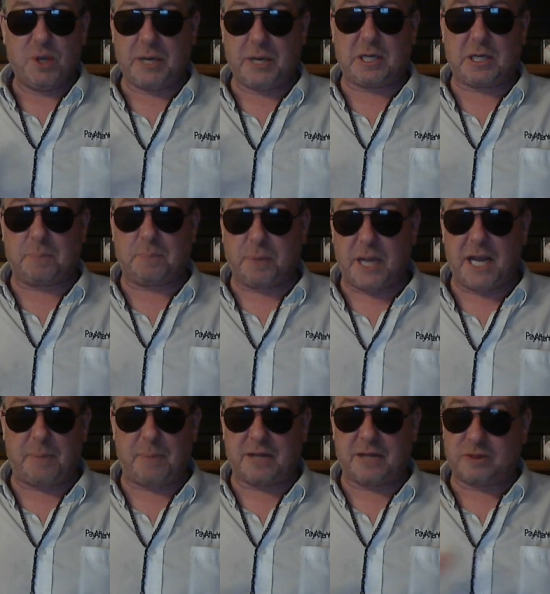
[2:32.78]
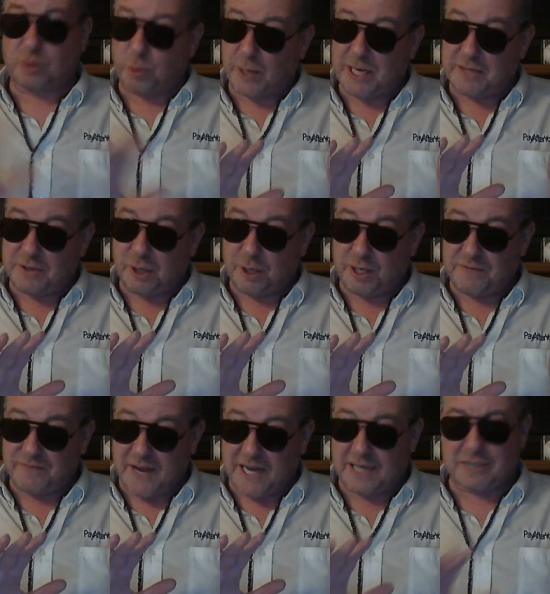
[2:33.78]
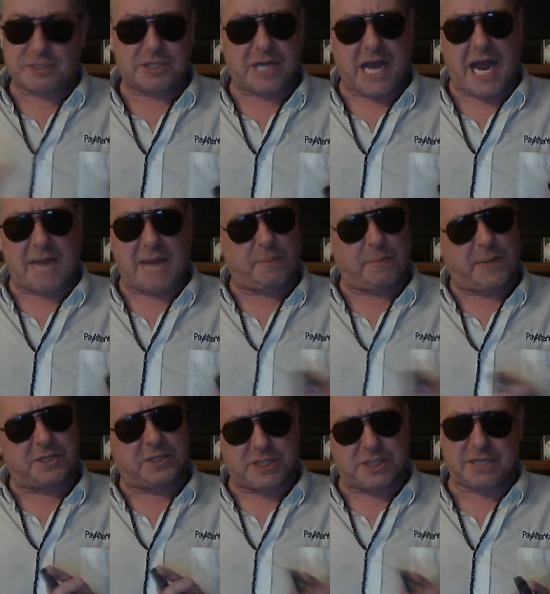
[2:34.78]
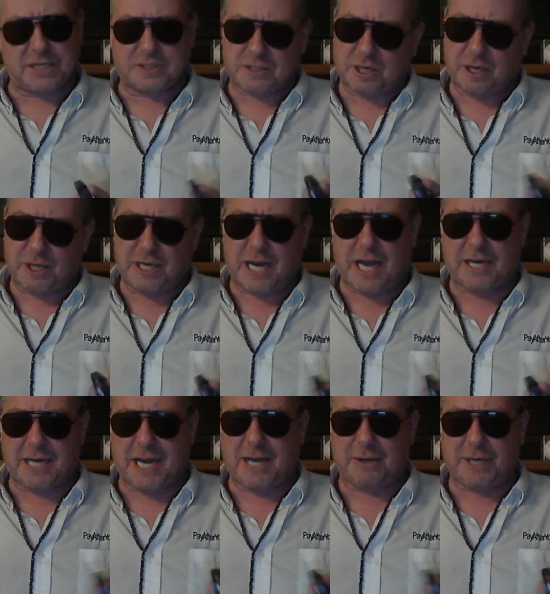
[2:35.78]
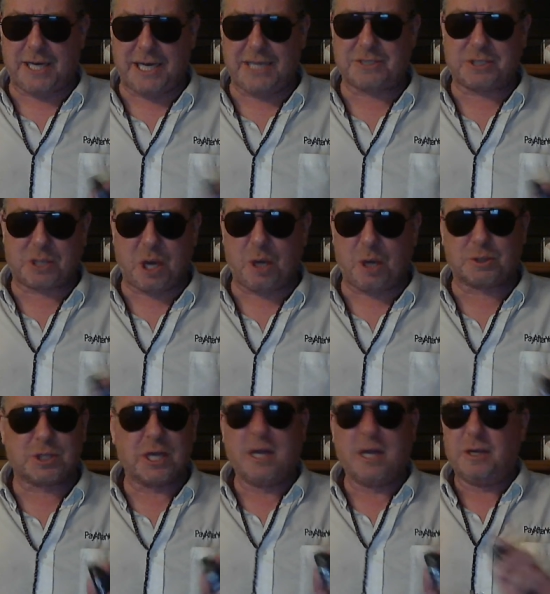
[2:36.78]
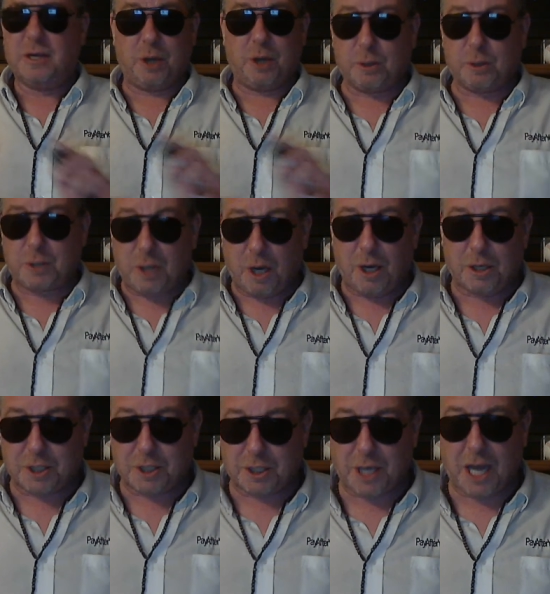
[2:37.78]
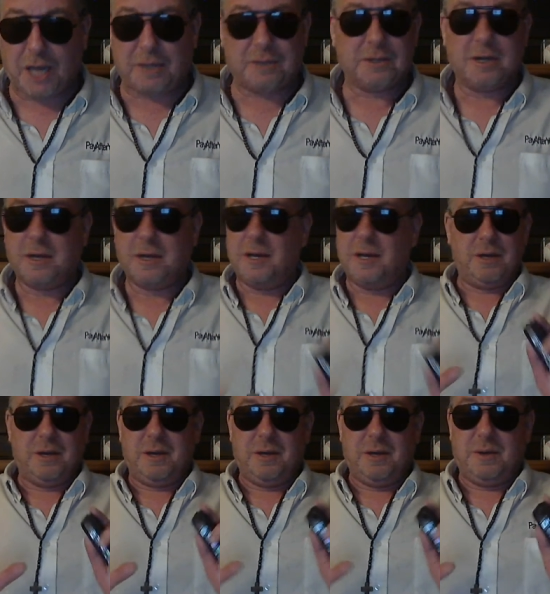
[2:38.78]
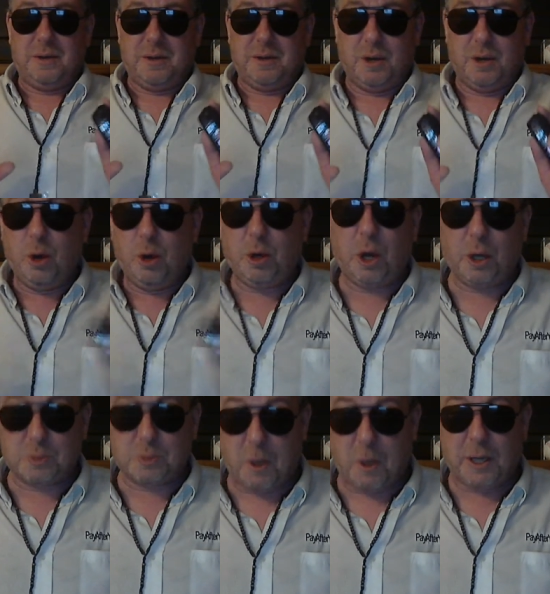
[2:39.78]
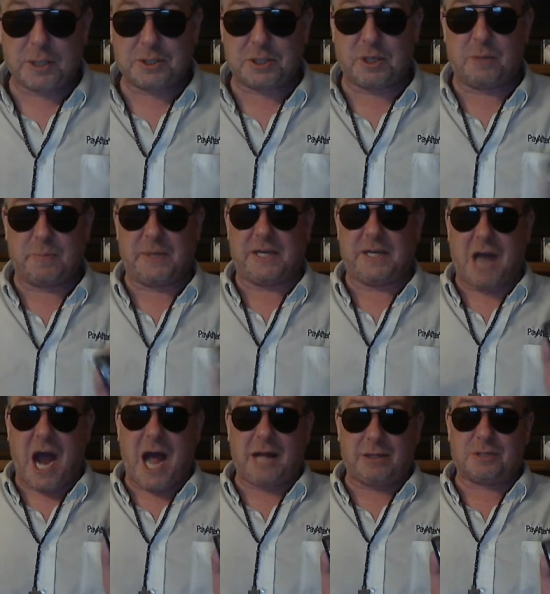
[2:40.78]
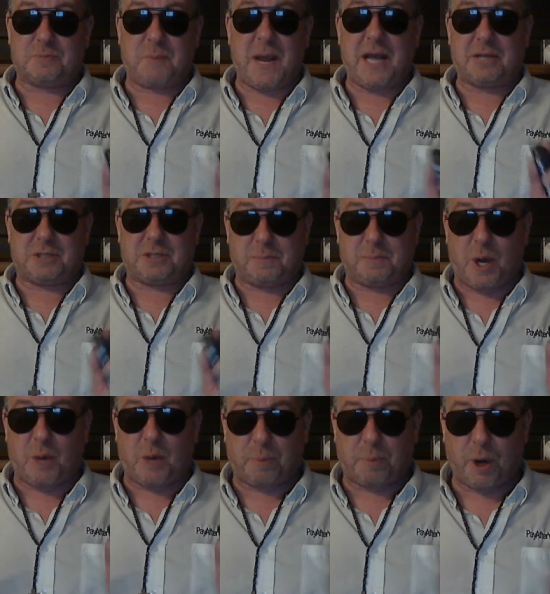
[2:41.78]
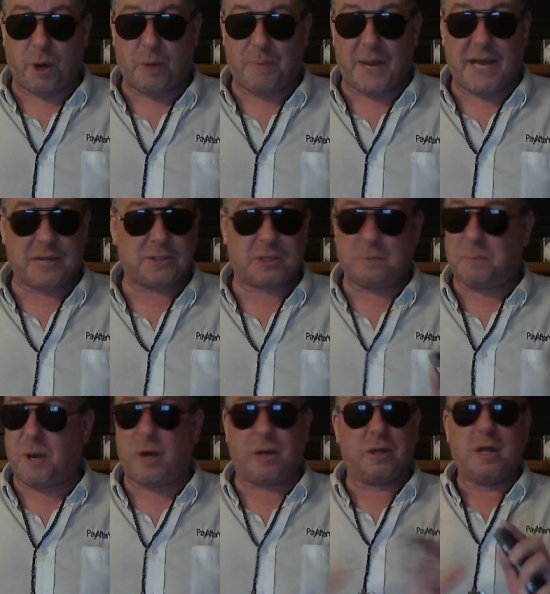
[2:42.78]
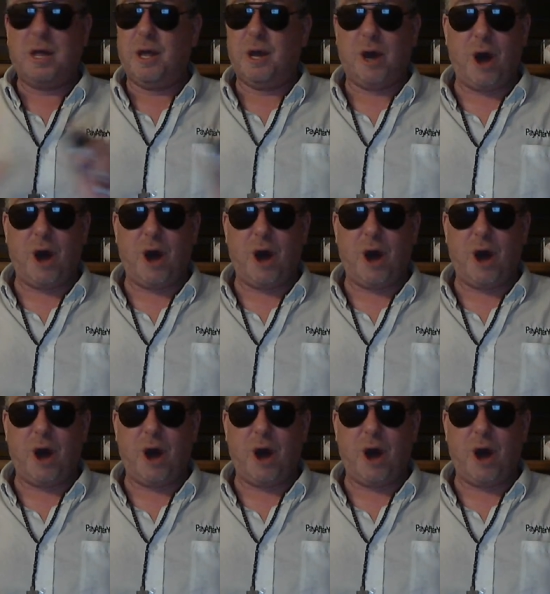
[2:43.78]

You'll get to play by 3.30 Vegas time, about 6.30 out there on the East Coast. Don't cost you nothing. Who knows what it's going to be? College basketball, pro basketball.